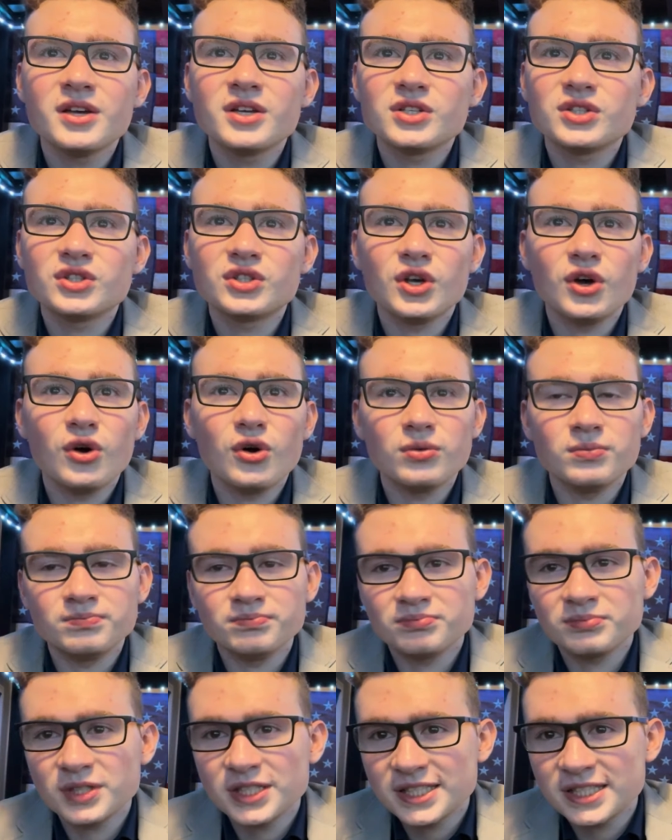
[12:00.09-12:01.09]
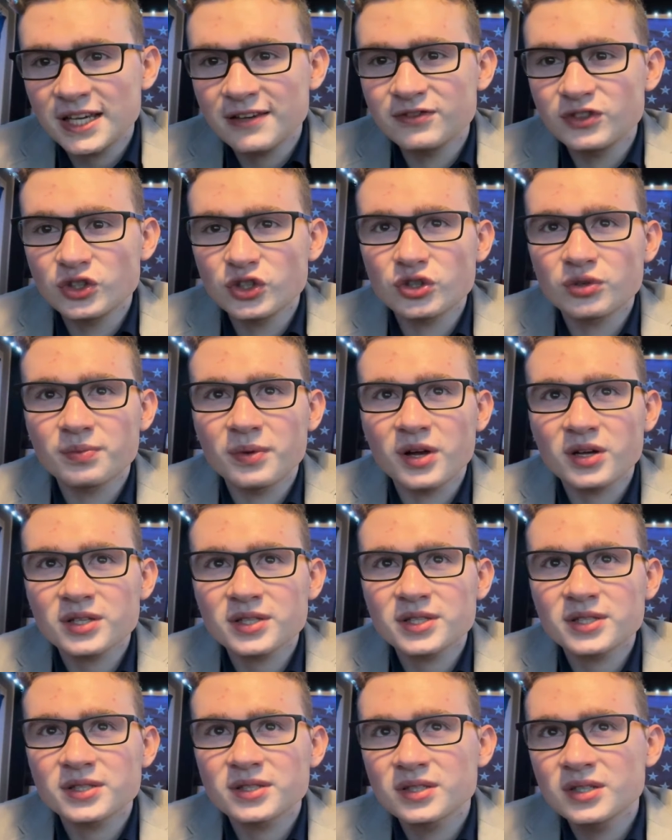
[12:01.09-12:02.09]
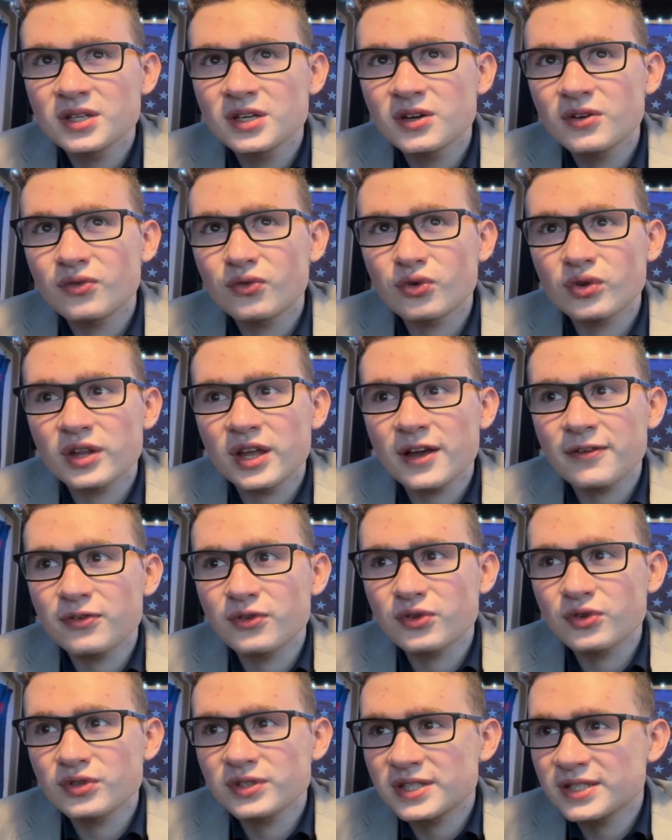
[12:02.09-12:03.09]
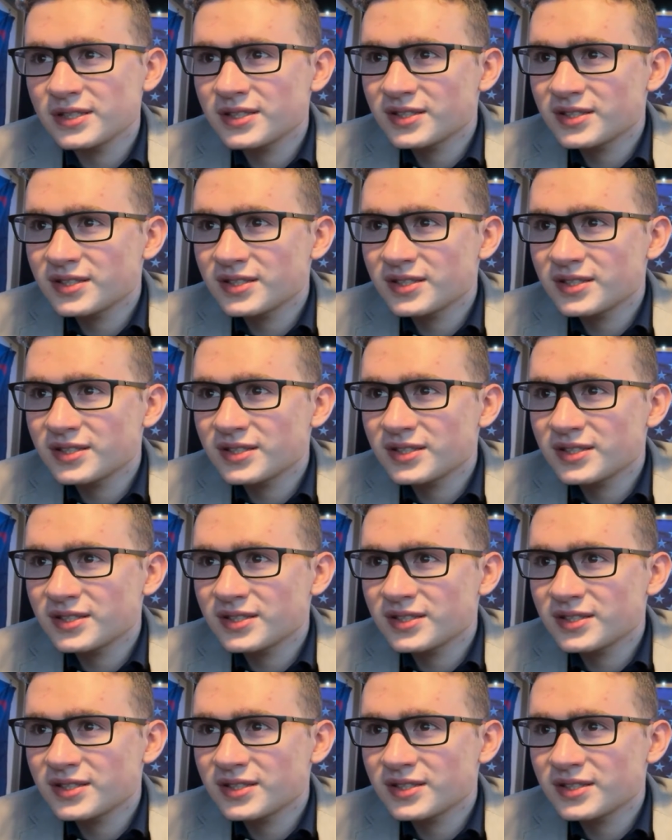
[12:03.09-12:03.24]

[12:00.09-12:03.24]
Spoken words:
So, $700 for the iPhone 13.